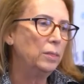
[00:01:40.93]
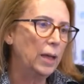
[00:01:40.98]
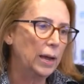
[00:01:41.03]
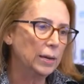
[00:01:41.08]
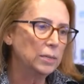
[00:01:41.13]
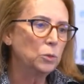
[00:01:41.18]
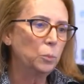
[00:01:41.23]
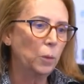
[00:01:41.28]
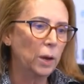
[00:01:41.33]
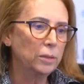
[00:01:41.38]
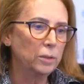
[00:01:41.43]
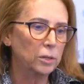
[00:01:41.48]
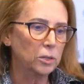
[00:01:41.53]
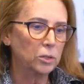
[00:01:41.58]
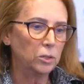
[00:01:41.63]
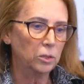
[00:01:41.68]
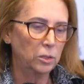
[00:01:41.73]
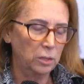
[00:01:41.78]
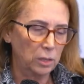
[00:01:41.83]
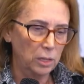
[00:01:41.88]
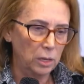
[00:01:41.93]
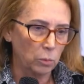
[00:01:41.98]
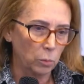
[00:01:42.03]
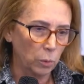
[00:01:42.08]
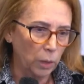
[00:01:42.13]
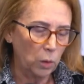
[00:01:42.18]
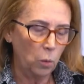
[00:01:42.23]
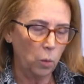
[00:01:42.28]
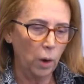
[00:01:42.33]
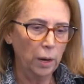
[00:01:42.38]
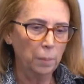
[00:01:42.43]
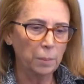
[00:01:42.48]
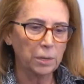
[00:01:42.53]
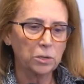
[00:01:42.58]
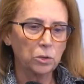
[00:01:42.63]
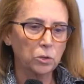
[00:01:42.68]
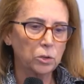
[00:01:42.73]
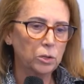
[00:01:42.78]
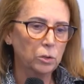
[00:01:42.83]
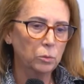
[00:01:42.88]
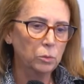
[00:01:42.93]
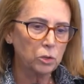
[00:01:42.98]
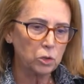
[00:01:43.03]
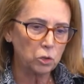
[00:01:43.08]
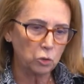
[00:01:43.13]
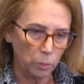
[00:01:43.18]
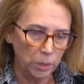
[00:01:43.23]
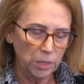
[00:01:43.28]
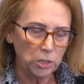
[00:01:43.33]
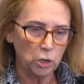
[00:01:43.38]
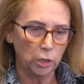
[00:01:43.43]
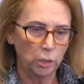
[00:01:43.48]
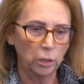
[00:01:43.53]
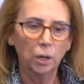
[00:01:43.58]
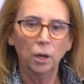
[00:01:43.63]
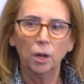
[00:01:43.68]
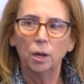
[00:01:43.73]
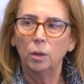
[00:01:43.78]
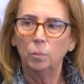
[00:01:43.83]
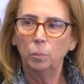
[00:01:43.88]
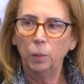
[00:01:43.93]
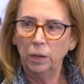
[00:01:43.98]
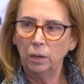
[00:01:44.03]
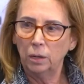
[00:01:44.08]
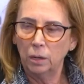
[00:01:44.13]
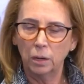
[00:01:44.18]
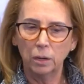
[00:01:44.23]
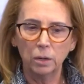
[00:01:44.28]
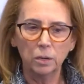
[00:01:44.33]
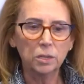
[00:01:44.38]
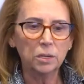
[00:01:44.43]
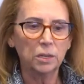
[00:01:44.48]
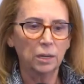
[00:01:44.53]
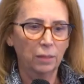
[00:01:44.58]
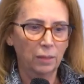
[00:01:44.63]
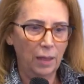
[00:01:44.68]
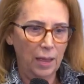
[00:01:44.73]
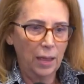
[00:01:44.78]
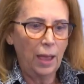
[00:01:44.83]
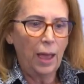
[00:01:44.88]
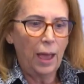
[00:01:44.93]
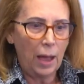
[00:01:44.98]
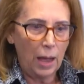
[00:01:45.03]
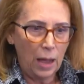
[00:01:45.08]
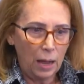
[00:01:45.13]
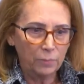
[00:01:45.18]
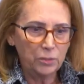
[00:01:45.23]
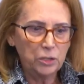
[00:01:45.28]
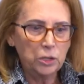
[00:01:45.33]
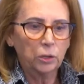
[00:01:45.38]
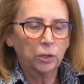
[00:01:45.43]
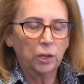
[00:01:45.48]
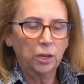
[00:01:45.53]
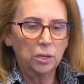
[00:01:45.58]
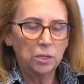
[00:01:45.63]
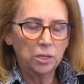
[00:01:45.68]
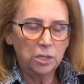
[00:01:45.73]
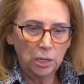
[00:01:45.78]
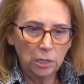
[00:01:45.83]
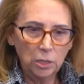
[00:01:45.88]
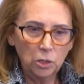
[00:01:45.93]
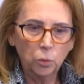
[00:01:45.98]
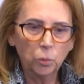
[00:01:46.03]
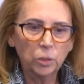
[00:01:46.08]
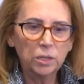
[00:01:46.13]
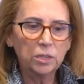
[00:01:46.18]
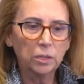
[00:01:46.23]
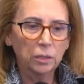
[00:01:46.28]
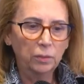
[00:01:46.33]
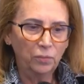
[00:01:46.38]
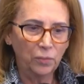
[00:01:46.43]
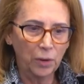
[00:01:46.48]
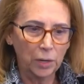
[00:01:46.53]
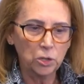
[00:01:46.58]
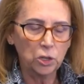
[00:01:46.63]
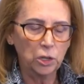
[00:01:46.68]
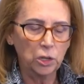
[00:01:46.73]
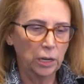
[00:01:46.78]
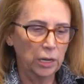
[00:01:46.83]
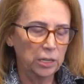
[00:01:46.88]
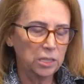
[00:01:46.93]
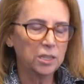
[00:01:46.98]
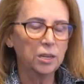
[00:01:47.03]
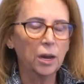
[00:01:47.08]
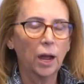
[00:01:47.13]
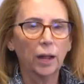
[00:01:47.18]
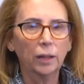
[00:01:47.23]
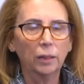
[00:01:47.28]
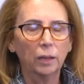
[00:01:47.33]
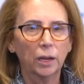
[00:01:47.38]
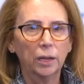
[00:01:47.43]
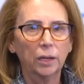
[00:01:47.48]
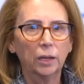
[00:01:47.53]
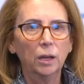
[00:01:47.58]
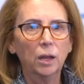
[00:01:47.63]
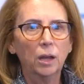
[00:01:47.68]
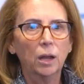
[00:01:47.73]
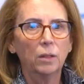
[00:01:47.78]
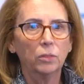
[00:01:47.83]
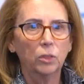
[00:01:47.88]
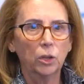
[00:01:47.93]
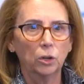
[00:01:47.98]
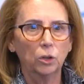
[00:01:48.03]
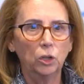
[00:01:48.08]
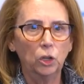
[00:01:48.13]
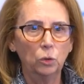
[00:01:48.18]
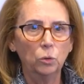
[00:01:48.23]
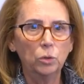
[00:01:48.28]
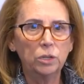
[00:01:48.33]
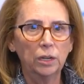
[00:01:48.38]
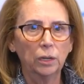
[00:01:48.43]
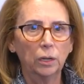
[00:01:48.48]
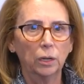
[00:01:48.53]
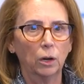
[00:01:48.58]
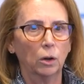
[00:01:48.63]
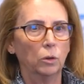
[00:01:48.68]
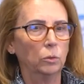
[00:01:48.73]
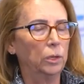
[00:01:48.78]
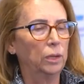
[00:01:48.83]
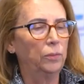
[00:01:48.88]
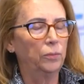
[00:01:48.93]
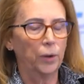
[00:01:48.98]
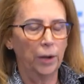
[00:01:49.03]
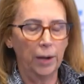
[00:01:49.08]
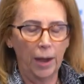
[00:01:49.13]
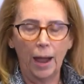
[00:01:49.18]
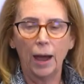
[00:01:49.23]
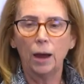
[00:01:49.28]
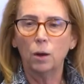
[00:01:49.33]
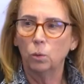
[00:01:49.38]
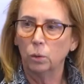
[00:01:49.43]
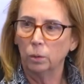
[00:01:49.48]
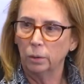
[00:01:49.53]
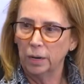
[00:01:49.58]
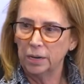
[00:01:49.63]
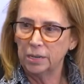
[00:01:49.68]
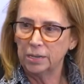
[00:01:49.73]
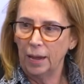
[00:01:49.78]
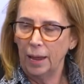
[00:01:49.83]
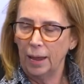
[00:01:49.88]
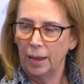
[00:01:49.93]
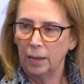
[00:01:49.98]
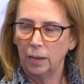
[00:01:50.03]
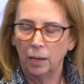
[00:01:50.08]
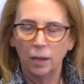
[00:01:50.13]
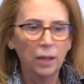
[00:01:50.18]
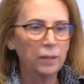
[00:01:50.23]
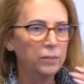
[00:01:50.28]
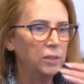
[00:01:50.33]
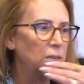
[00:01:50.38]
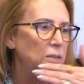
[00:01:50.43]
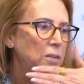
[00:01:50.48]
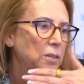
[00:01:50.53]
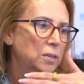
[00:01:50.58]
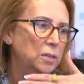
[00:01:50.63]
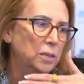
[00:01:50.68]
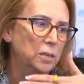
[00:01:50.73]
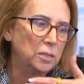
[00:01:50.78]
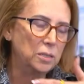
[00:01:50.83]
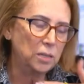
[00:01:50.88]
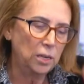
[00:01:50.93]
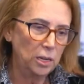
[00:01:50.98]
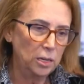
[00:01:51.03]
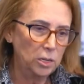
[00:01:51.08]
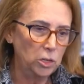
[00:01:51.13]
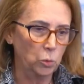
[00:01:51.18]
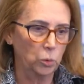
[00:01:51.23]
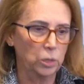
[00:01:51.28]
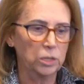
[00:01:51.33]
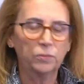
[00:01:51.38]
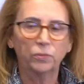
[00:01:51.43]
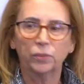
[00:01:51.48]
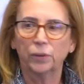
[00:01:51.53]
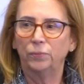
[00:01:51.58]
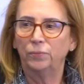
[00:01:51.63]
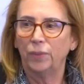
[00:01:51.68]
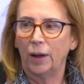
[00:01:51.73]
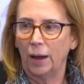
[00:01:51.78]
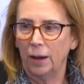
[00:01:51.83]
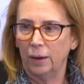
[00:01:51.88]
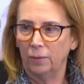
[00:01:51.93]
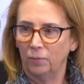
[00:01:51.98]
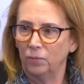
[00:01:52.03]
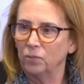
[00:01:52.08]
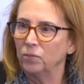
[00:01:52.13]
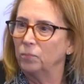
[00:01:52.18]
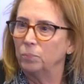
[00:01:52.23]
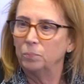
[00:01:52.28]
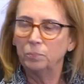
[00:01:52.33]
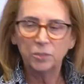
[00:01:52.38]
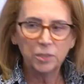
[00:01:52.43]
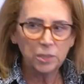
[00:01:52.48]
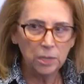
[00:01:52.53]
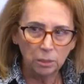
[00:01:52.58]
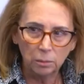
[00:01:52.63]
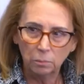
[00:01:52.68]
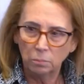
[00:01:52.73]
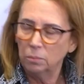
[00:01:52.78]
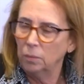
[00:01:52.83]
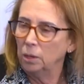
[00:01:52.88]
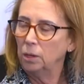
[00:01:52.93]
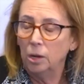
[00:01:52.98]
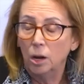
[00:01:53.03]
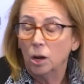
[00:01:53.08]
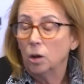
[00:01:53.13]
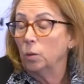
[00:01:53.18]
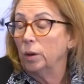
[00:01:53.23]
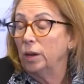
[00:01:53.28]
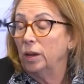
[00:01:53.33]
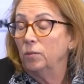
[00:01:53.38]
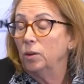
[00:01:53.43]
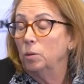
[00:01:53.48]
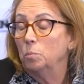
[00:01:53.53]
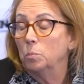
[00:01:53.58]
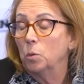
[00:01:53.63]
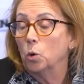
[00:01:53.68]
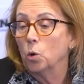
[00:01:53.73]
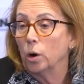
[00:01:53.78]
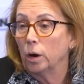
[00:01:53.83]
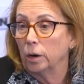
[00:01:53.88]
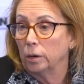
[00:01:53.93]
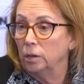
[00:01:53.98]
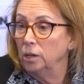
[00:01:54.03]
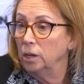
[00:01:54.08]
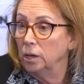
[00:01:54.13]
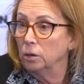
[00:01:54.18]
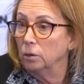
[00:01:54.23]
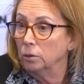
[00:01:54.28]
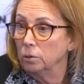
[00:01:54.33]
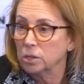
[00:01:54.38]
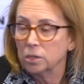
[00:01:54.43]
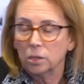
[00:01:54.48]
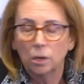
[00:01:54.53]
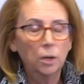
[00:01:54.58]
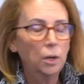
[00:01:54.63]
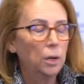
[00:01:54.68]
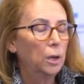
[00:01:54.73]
and that's why the requirements are so stringent, because they have to continuously function. It's not like they're using it only for an hour a day. This is continuous for 5 to even more years.